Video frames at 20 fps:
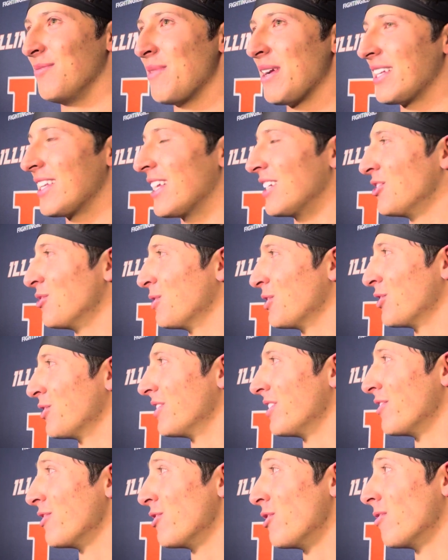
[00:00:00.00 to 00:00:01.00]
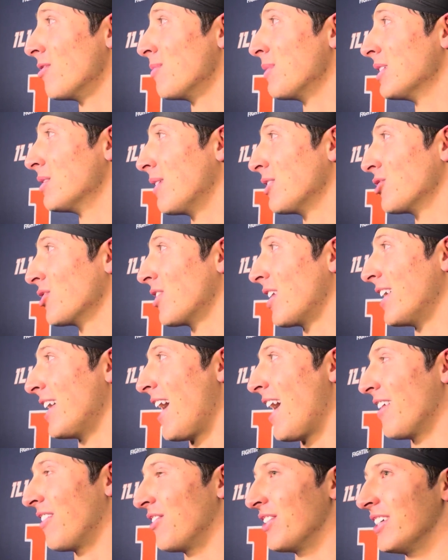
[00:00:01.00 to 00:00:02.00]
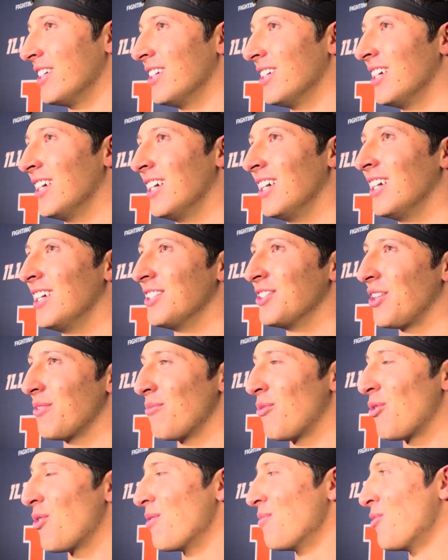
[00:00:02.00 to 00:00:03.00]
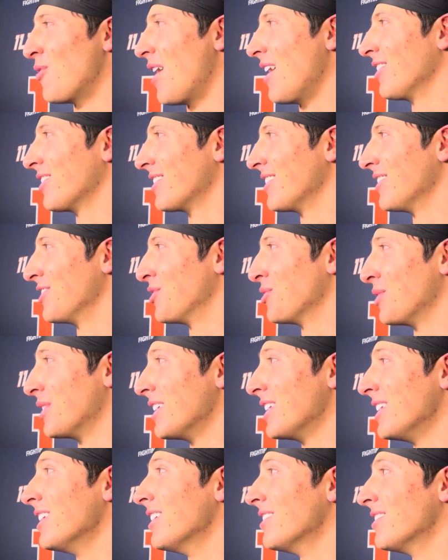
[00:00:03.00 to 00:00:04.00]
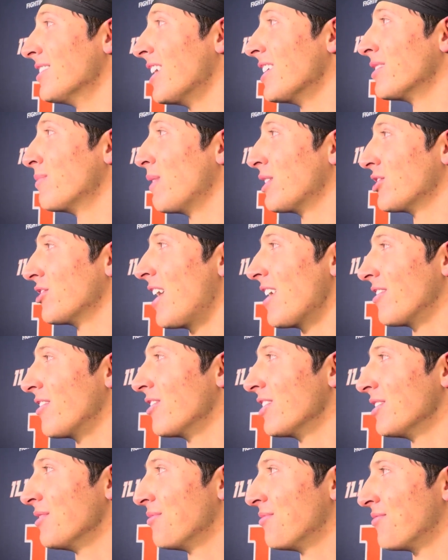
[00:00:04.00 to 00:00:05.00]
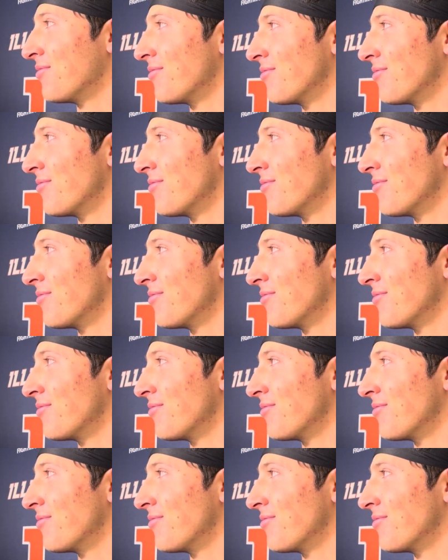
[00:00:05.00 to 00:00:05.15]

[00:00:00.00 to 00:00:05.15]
make that switch with you, you have to be a special kind of athlete. So the more and more I look into it, he is that special athlete.